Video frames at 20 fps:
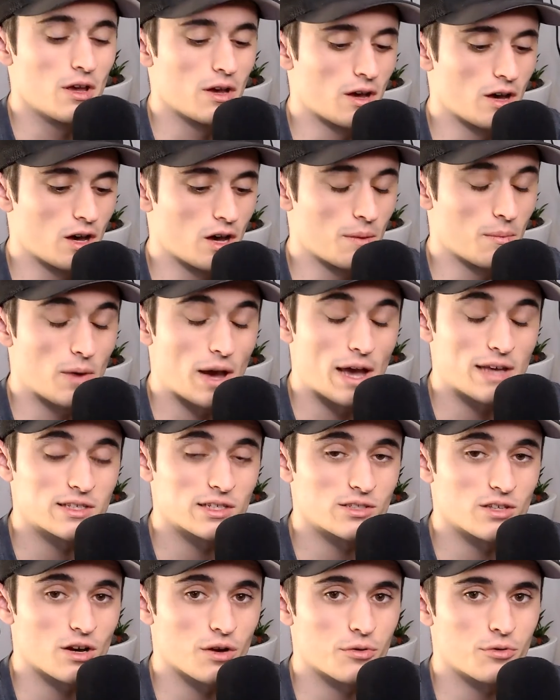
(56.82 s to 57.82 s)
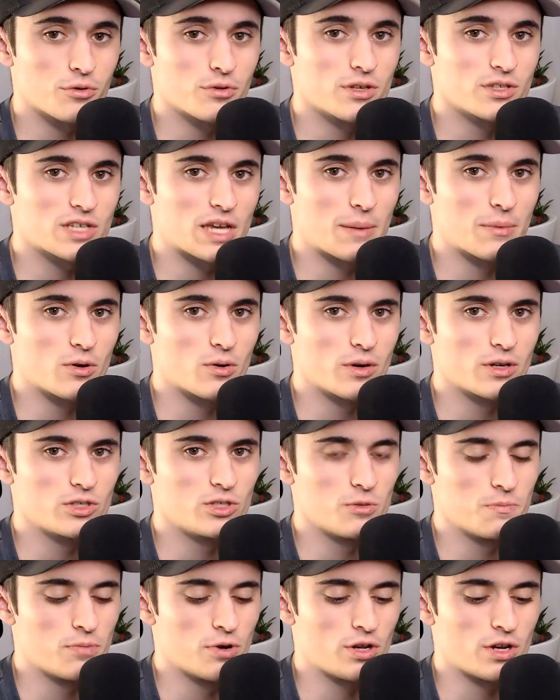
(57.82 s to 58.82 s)
As I talk through this, I'm going
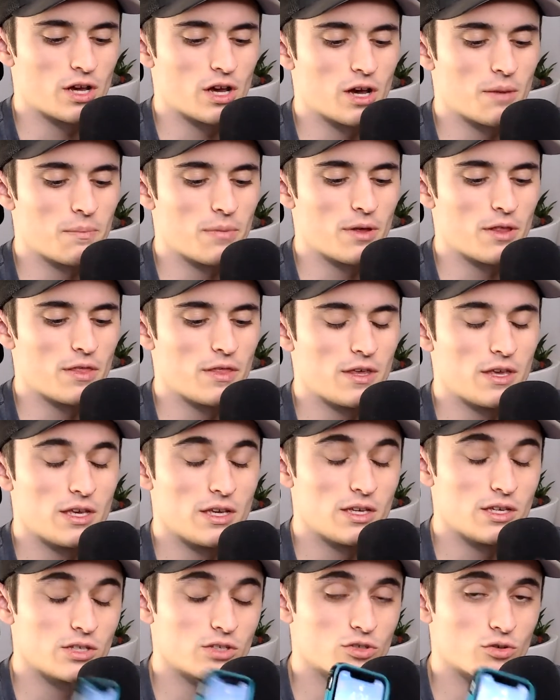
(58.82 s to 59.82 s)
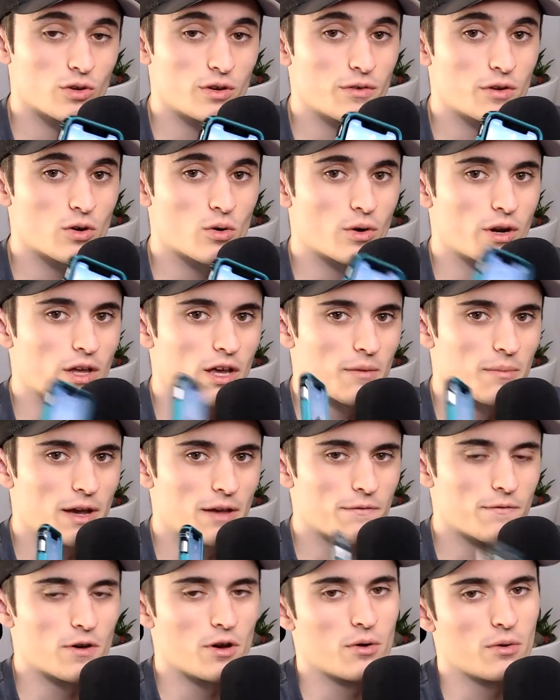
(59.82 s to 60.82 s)
to put up the screen recording of my
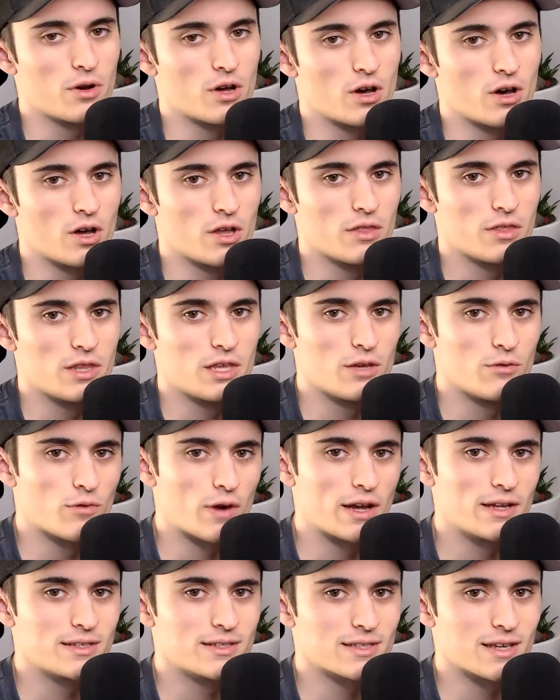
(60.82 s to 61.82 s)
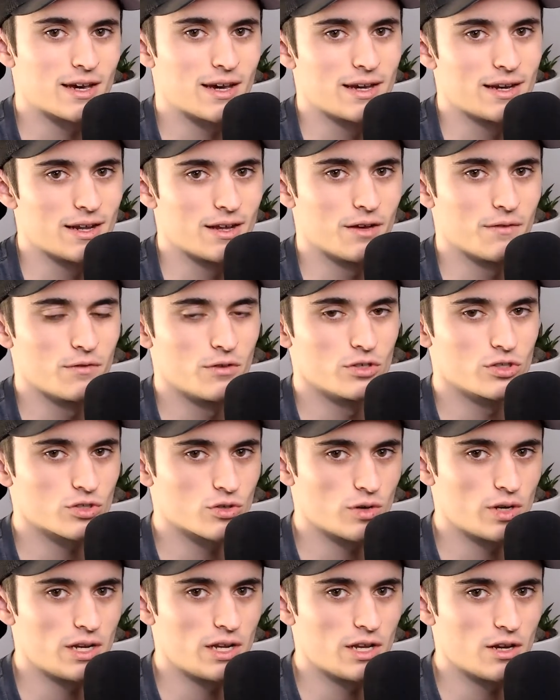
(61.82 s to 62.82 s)
phone on the right side of the
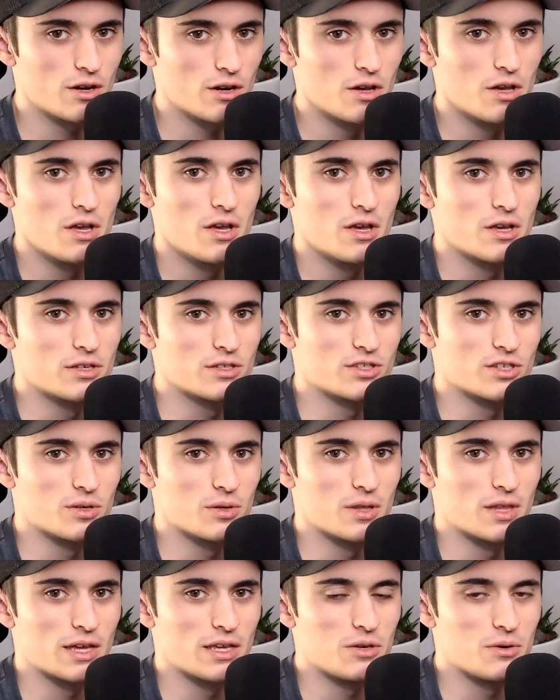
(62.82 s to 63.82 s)
screen here so that you